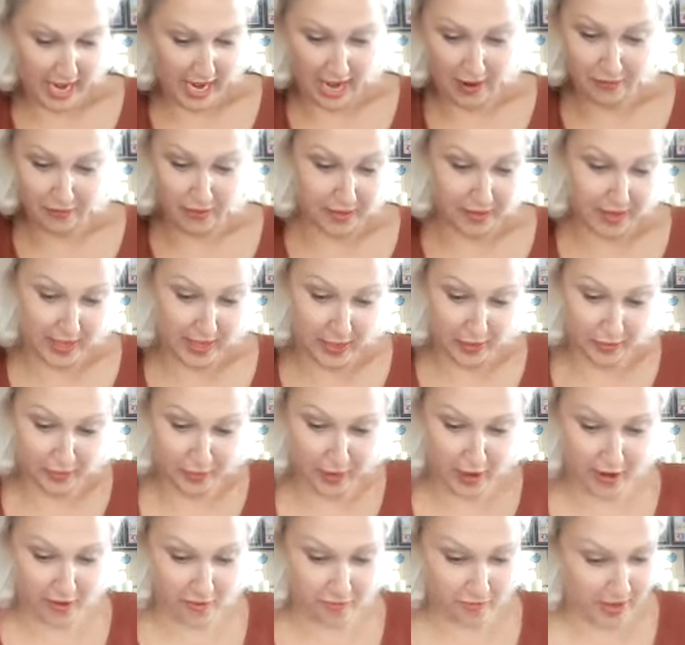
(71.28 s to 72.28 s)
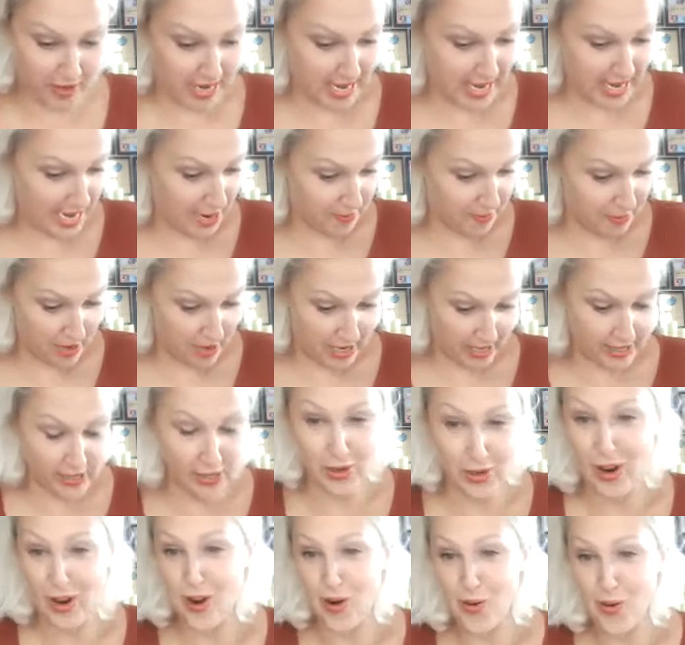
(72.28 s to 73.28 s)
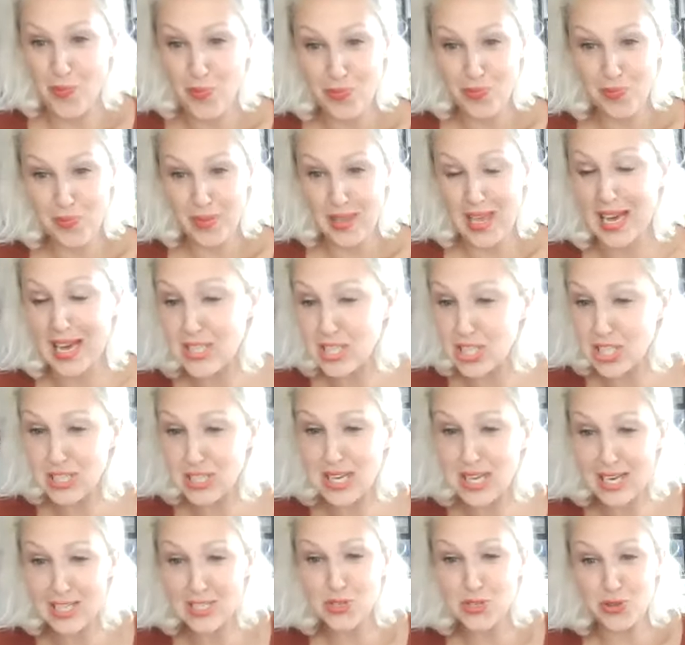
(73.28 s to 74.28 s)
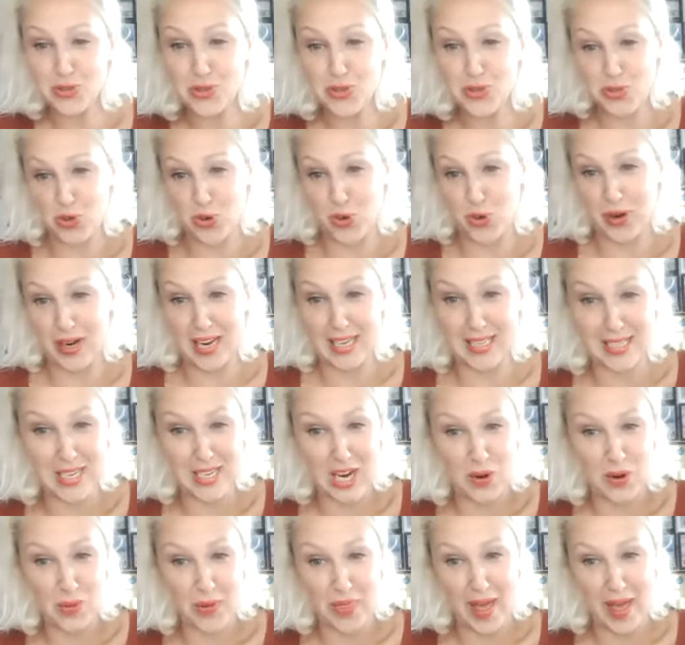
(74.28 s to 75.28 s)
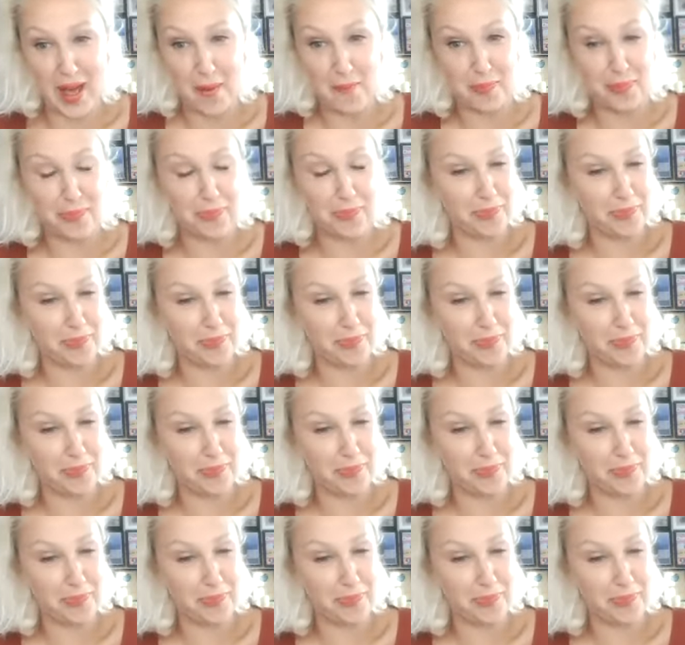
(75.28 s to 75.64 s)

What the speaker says: everything in front of me here, but yeah, just tell us your story. Let's start with that.